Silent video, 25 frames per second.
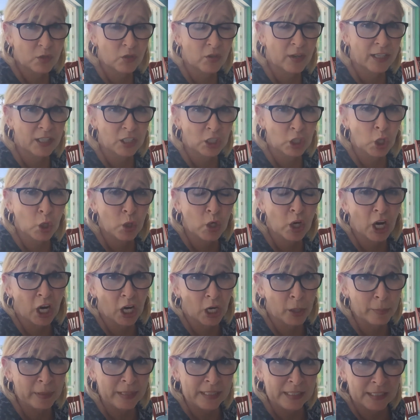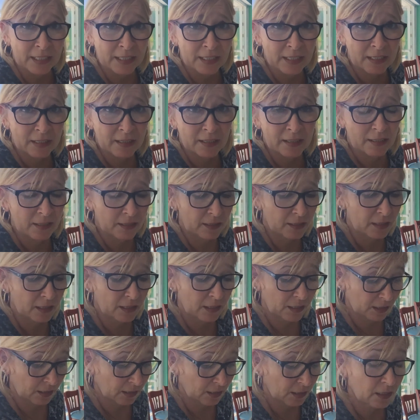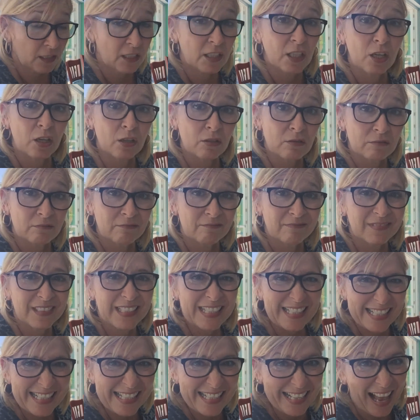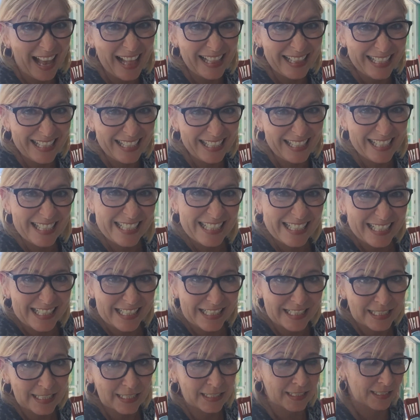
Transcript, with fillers: trying to low carb it. So salad it is.